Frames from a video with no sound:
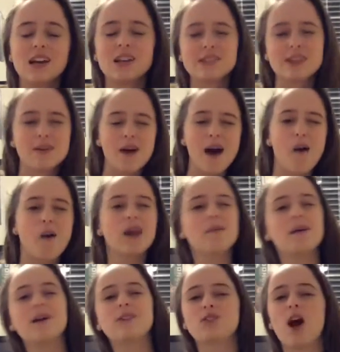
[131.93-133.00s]
So
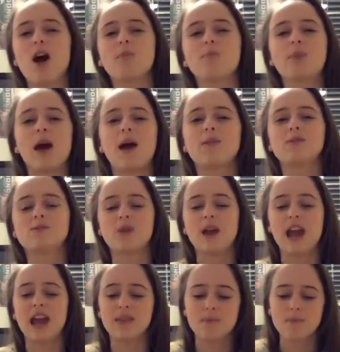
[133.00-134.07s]
what about John Brown's
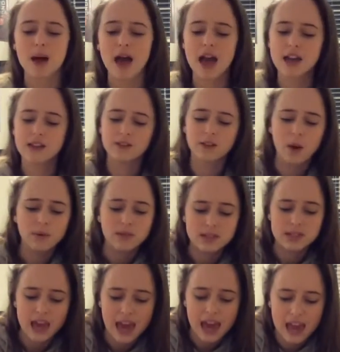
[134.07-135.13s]
raid? My notes
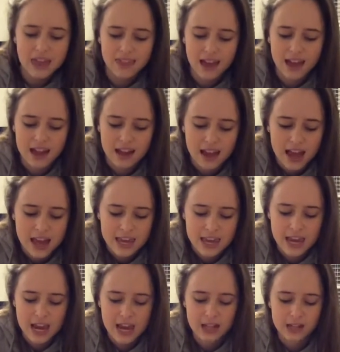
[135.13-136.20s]
say that
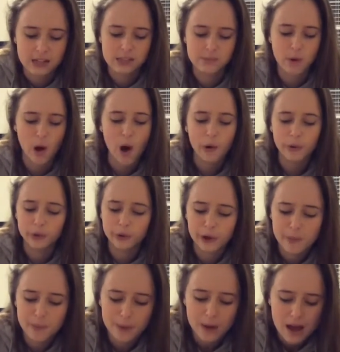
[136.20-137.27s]
he and a small
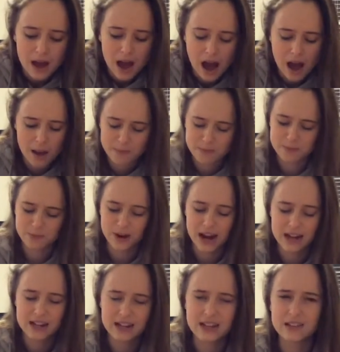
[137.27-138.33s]
group
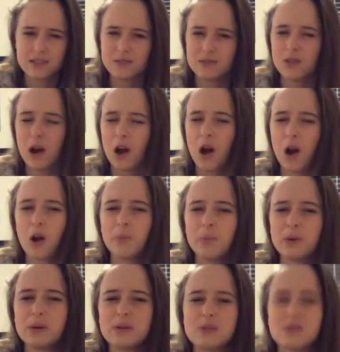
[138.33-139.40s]
raided
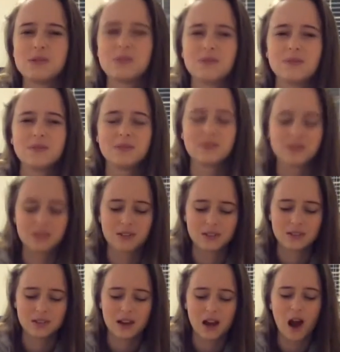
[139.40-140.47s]
Harper's
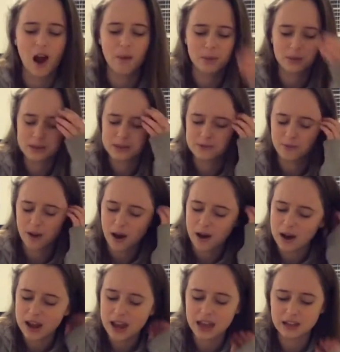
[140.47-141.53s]

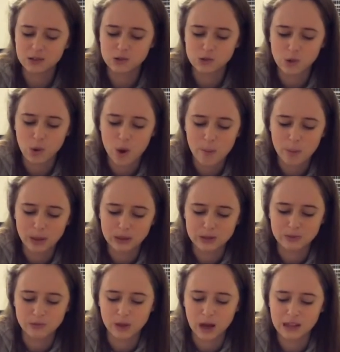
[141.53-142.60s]
Ferry and stole a bunch
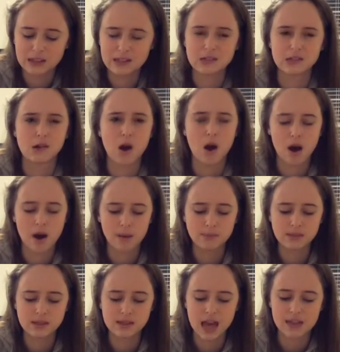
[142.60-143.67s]
of guns and
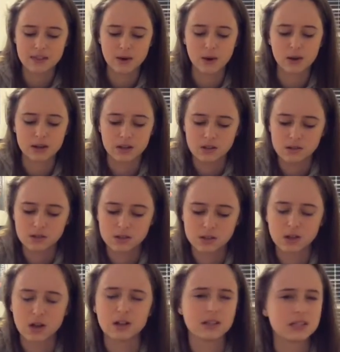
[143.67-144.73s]
arms that they were going to use to
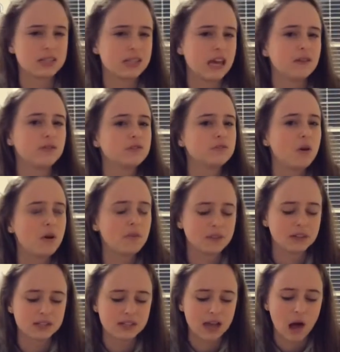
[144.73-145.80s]
start a slave revolt in
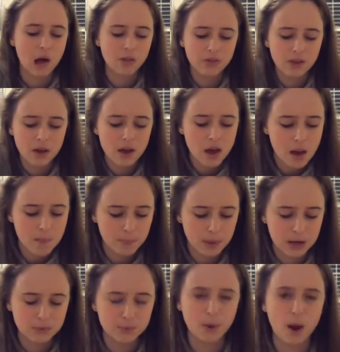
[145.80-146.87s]
the South,
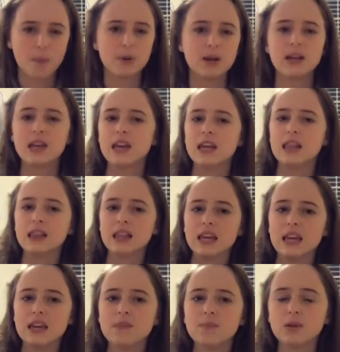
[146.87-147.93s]
but Robert E.
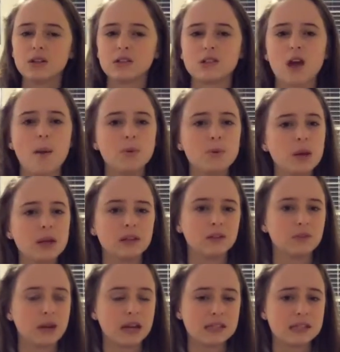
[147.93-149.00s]
Lee put a stop to it and
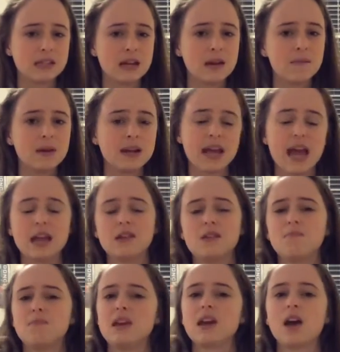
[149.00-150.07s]
arrested him, and he ended
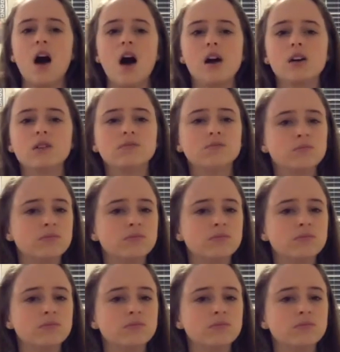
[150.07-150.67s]
up being hung.